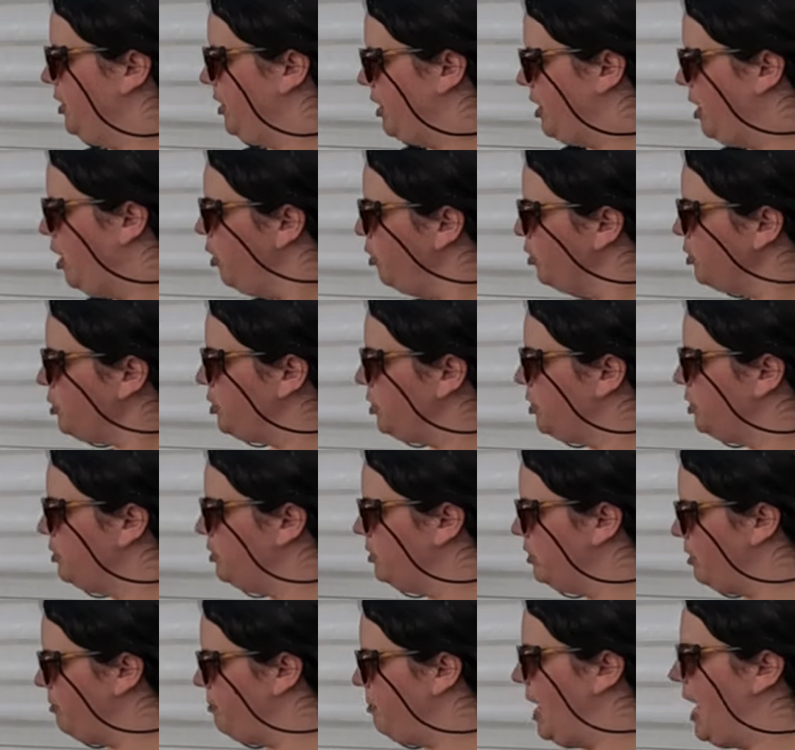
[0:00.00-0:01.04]
the coach,
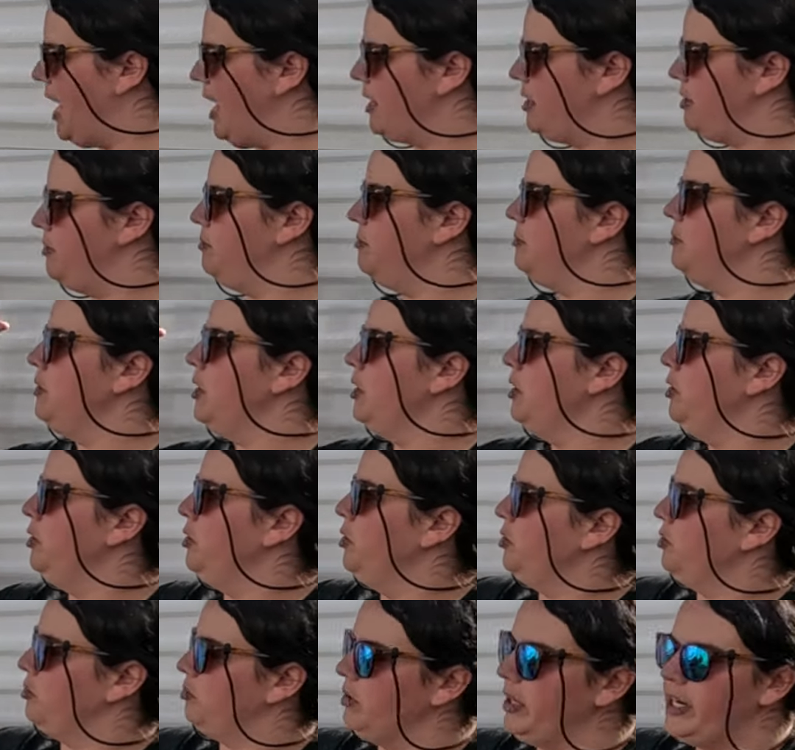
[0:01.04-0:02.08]
the bottom
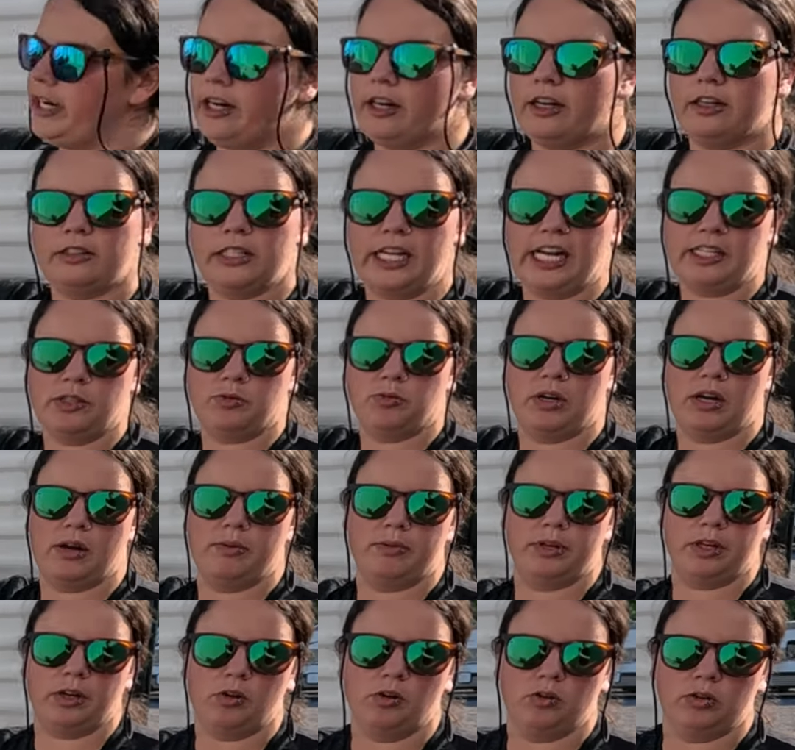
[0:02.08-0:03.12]
rear. That's where I'm
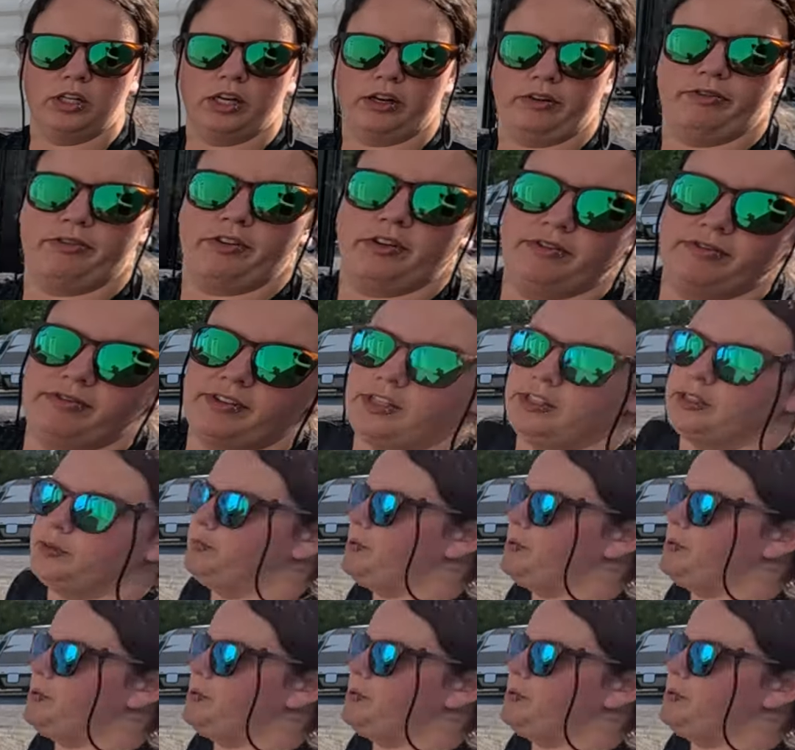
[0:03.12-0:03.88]
gonna go look for a false